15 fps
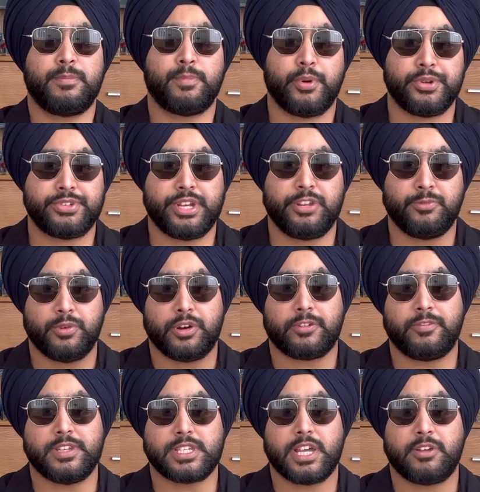post-study work
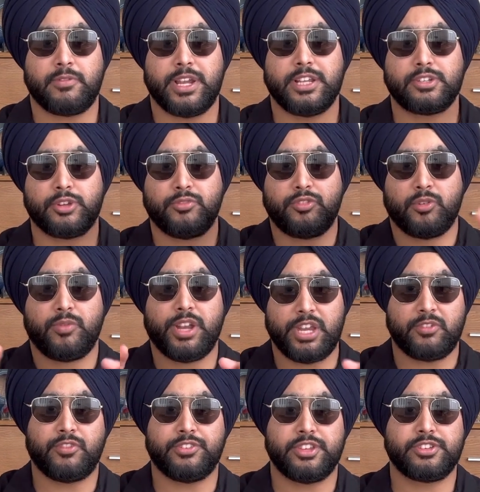visa, right? So if you're waiting
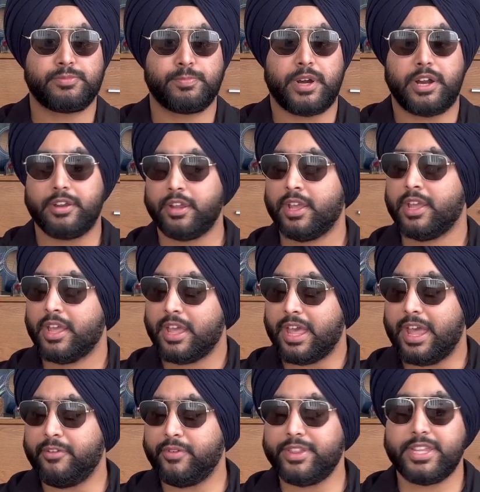for this part,
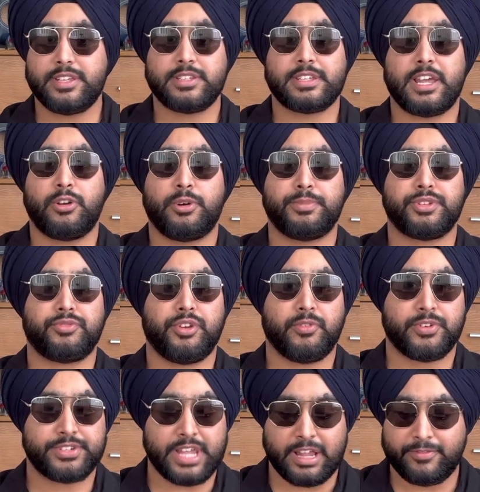and with this, I hope this video
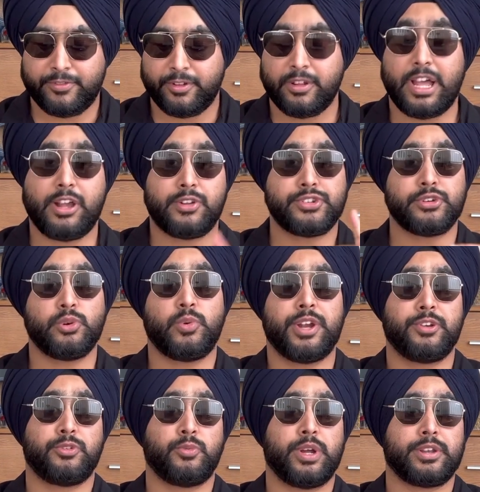was helpful. I also do
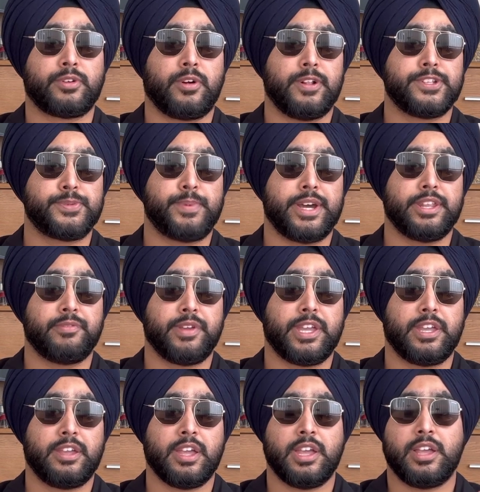one-to-one calls, by the
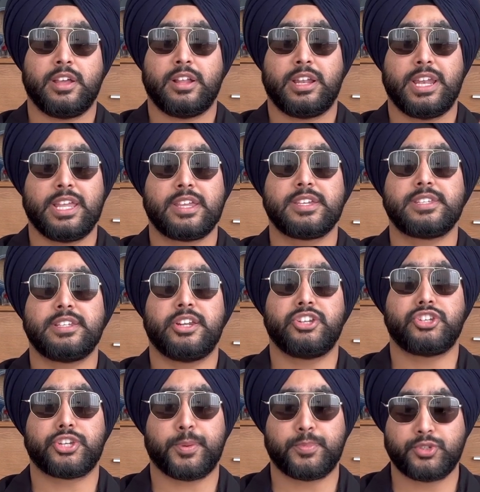way. Link is in the
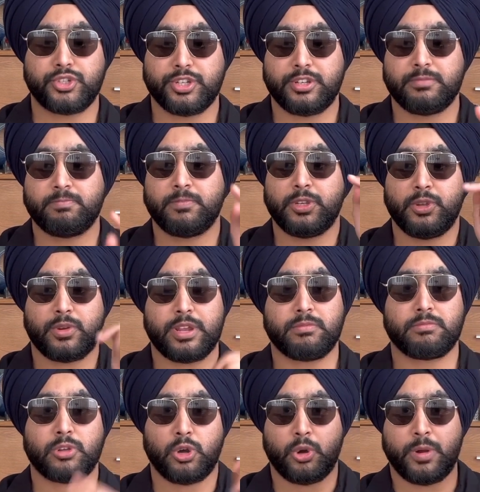description. You
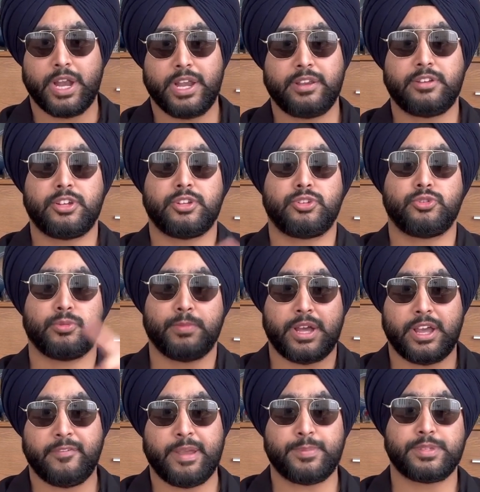can go ahead to
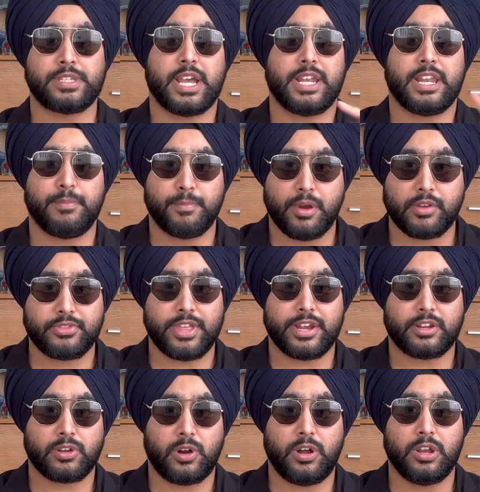my website and book
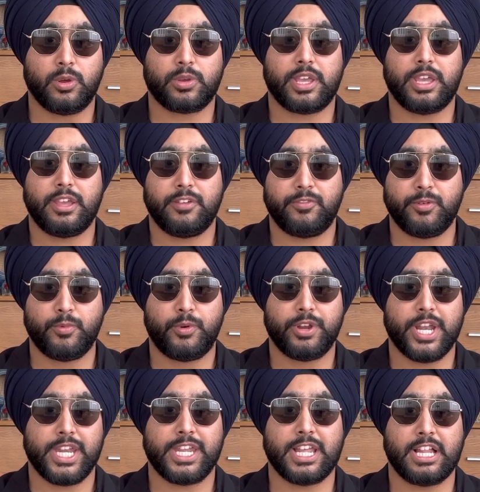that call, okay, if you want
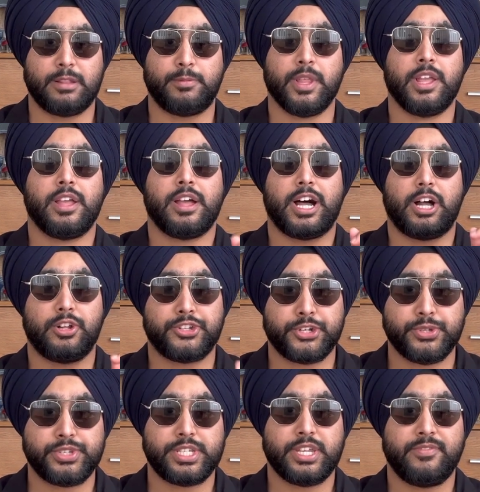any help. I also do
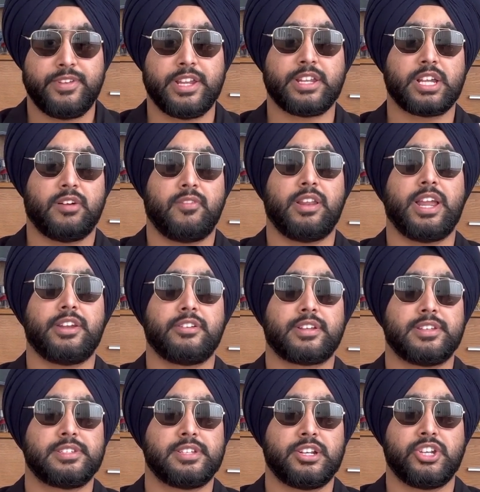CV and cover letter
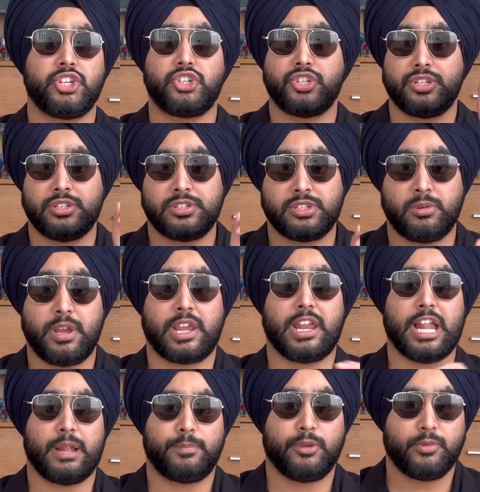consultations, so I can
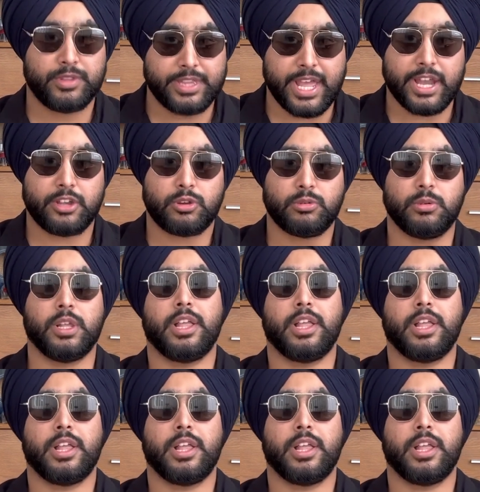help you with that too.